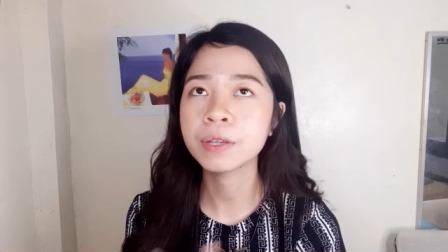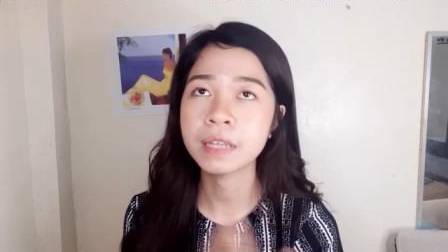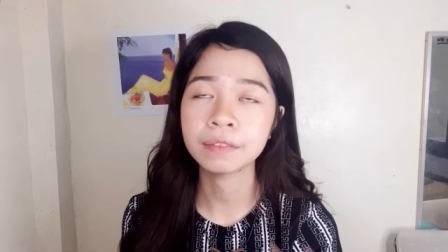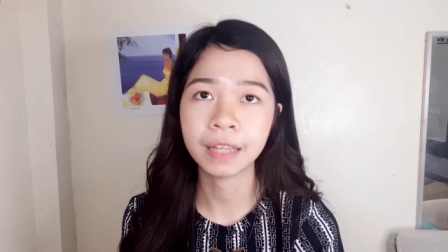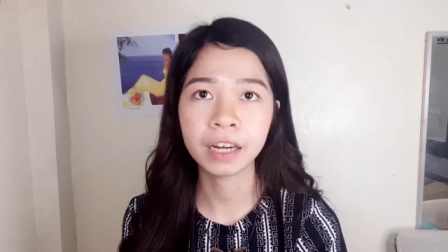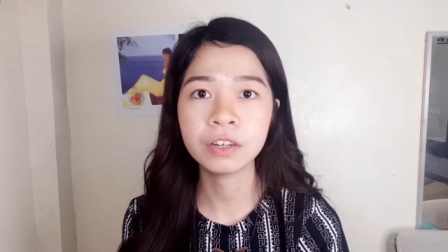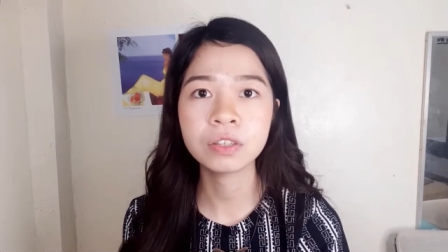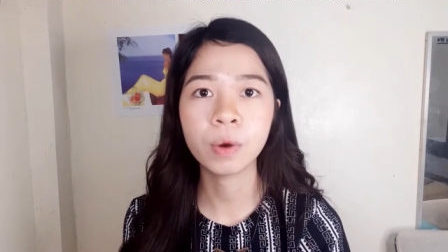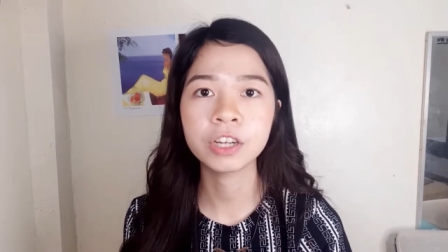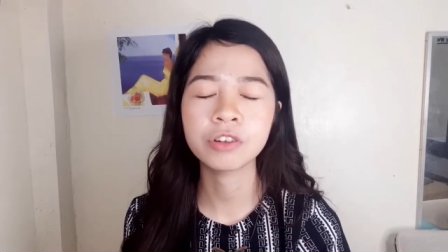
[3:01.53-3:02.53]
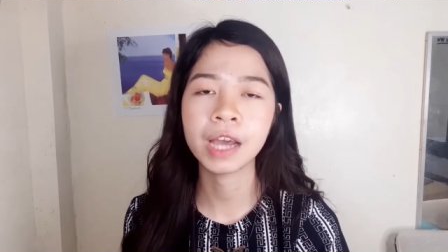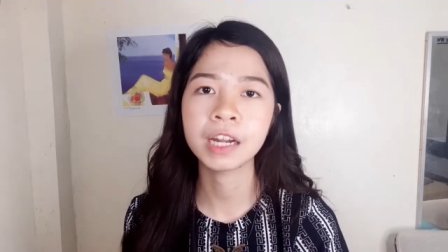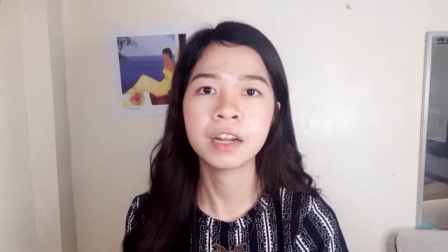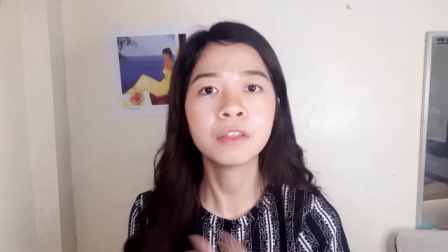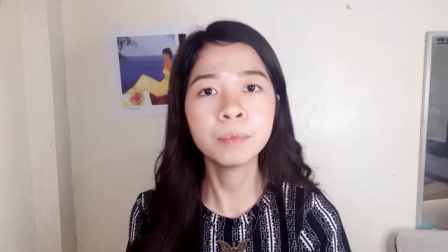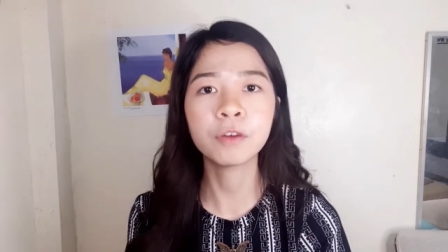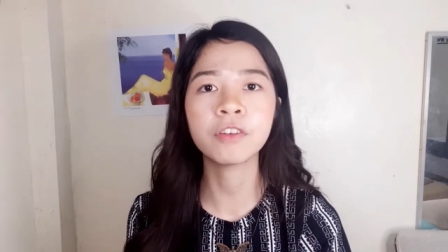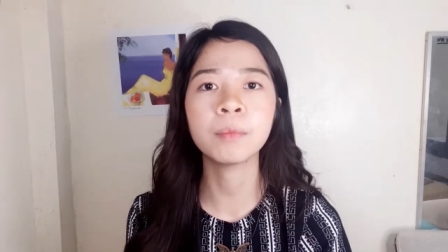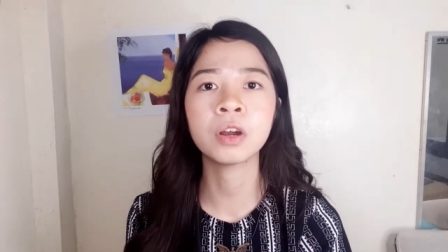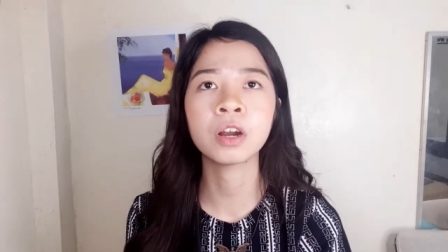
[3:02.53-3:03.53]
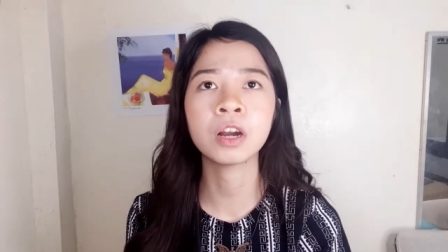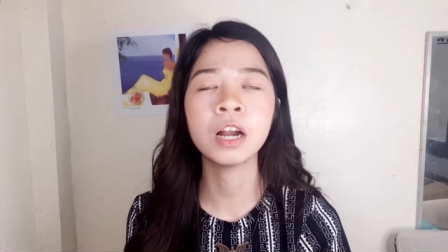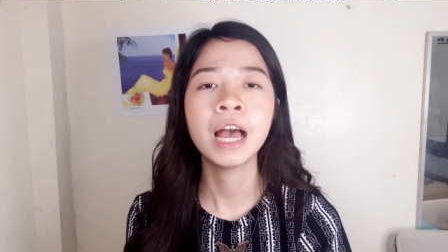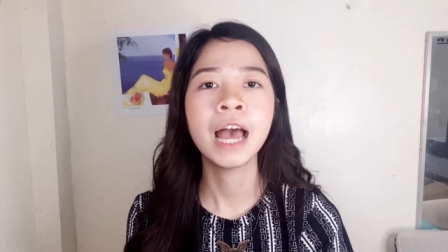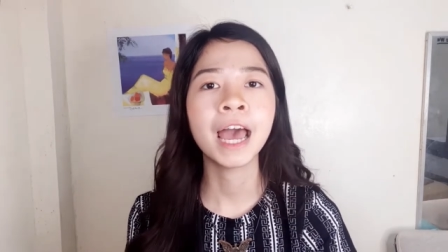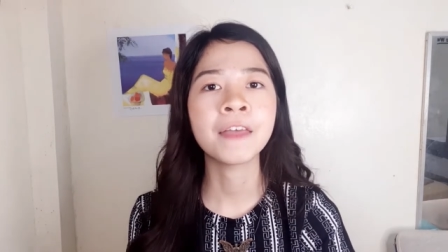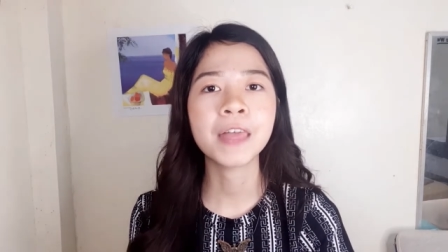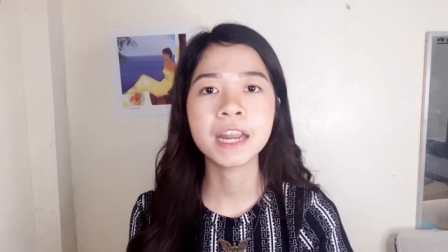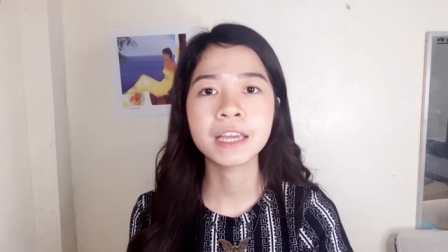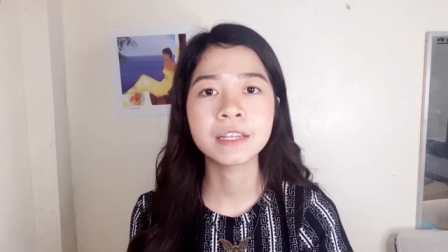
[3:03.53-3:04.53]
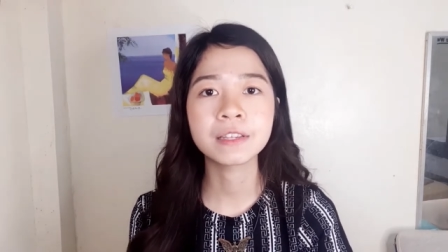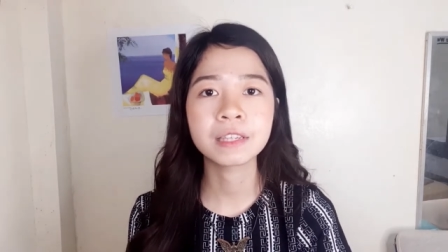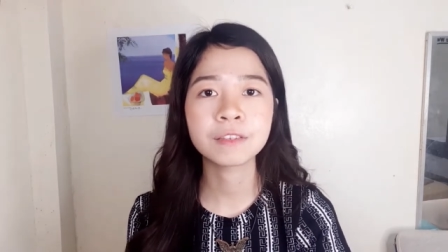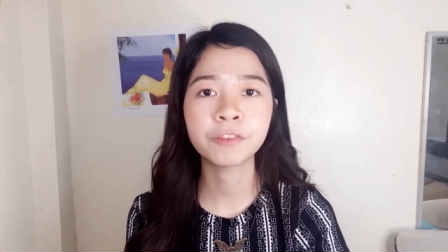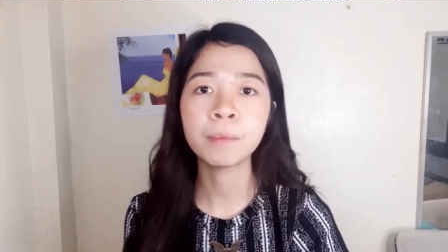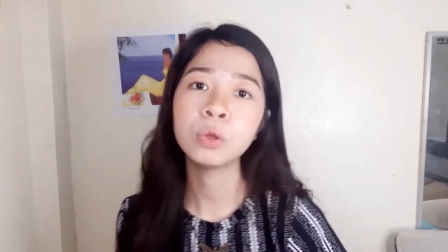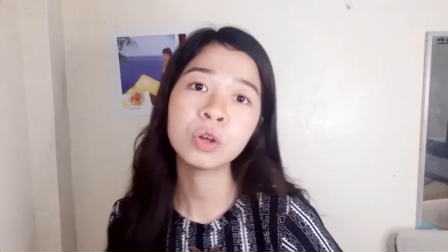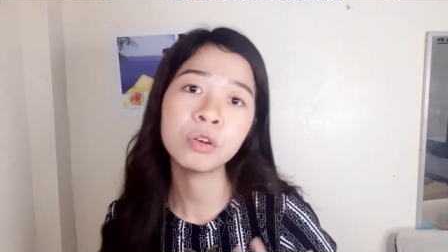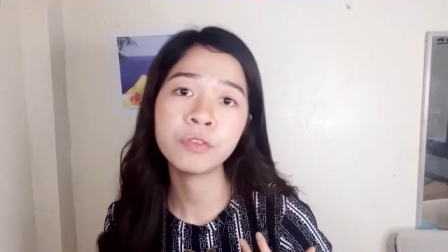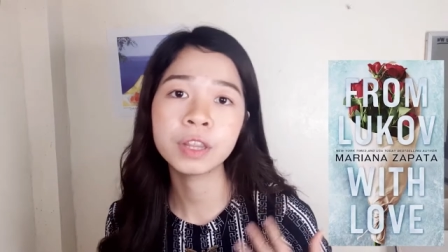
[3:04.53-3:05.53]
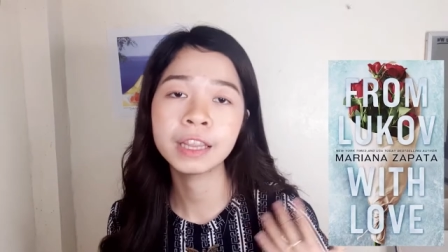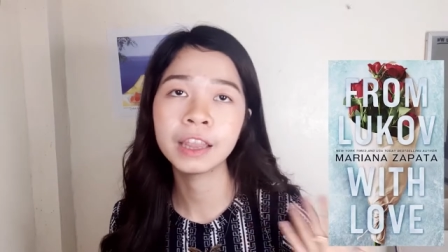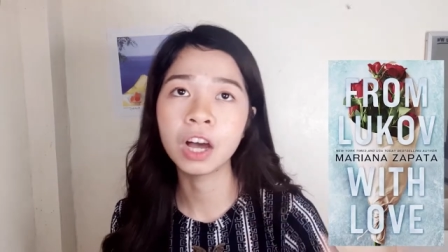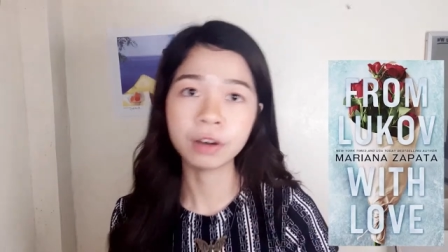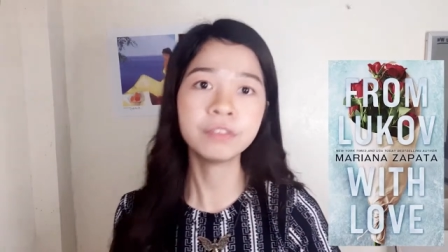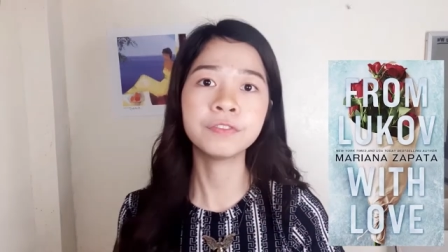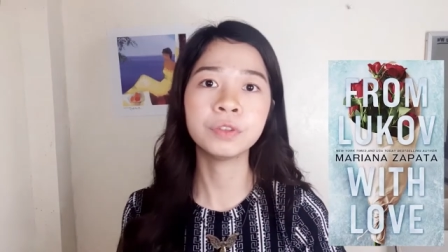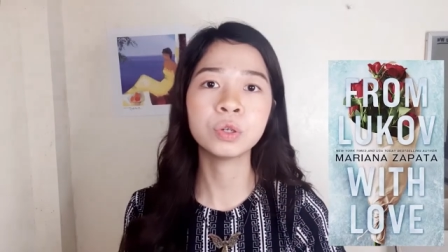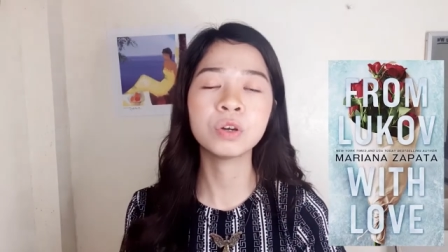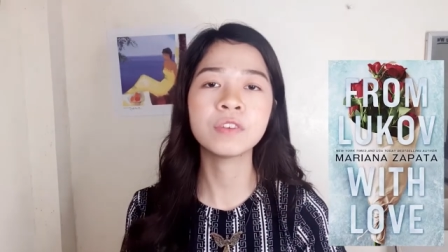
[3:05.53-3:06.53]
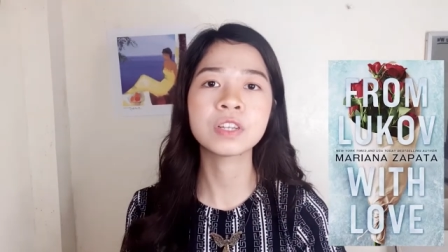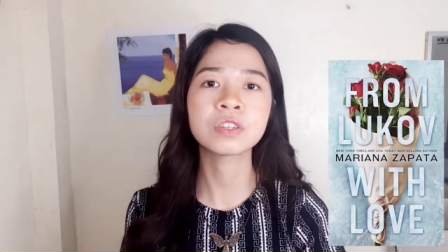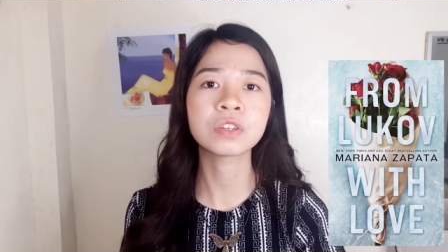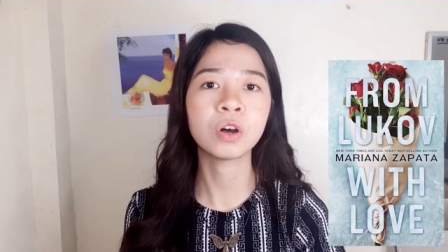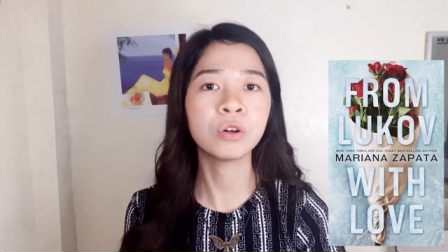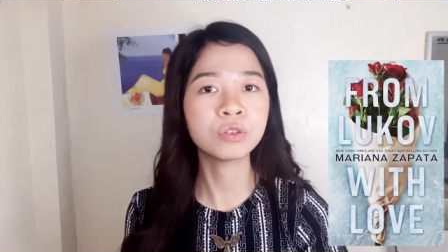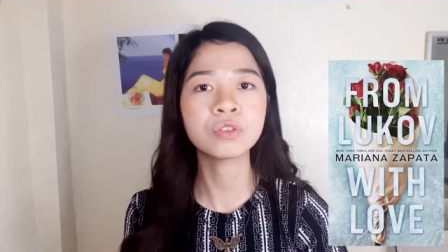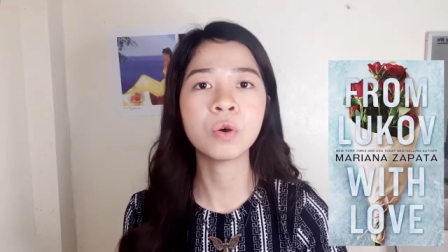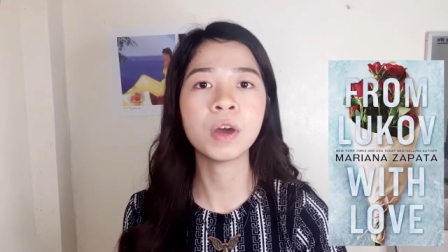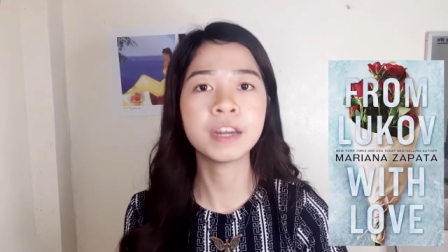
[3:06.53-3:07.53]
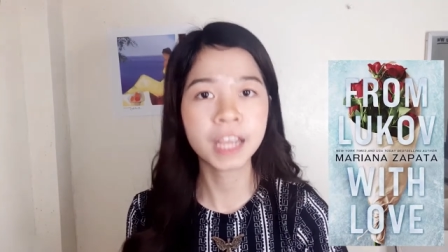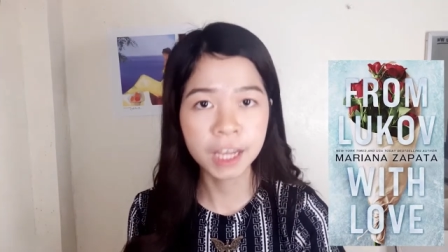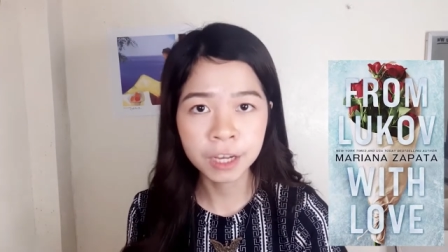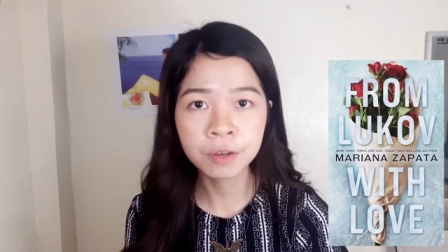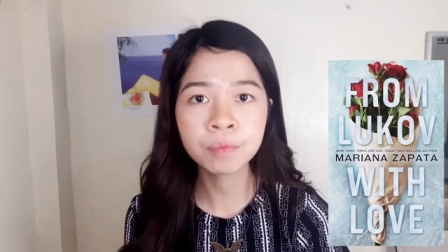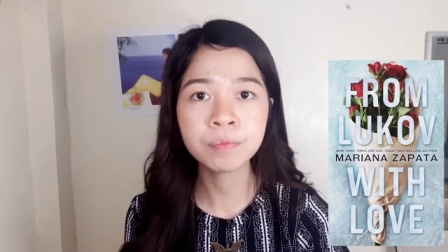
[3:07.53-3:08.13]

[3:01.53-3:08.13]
out there, so I tried another book from her, and that is from Lukov with Love. Lukov is also a name,